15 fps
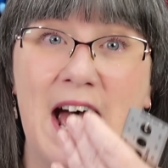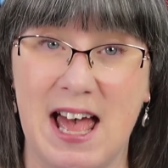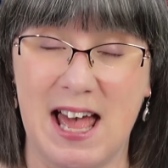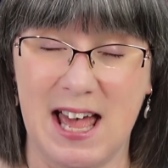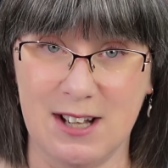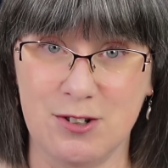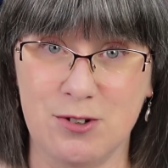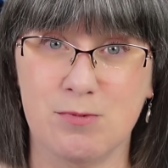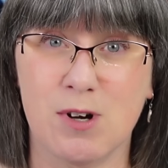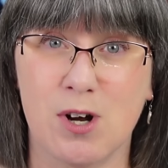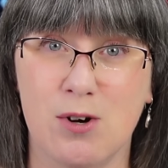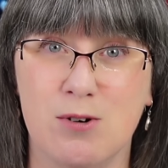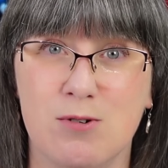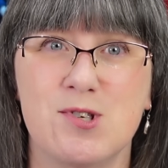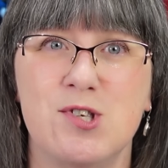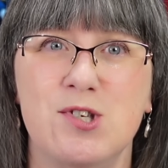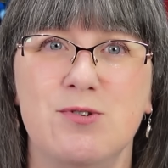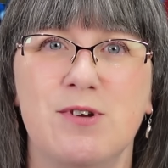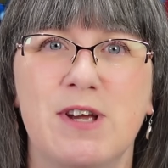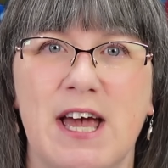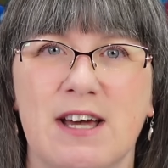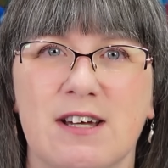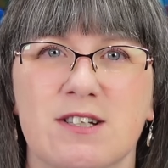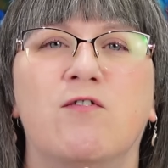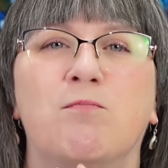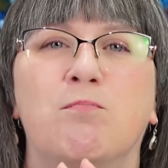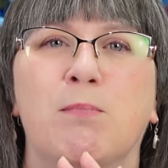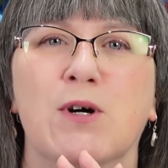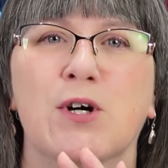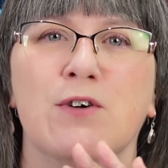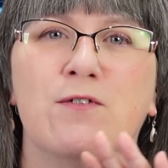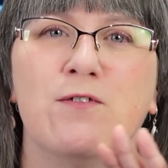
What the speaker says: and rows you get per